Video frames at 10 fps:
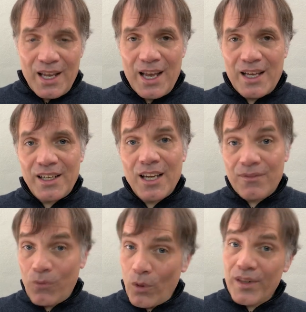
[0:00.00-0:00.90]
And again,
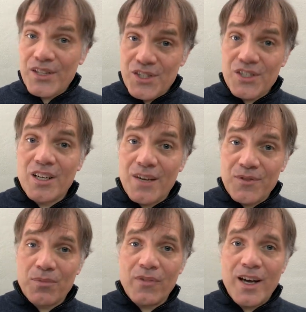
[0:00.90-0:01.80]
4 of these is enough
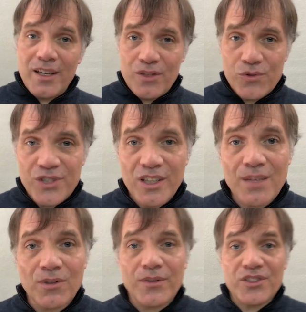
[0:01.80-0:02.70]
to provide an interesting
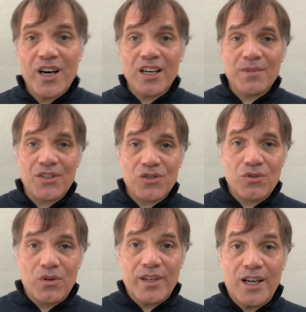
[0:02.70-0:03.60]
level of autonomy
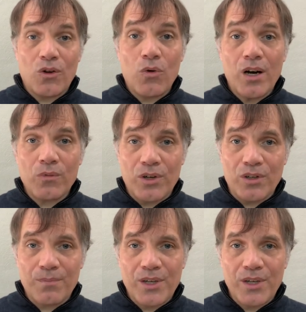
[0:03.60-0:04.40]
to a nano quadrotor.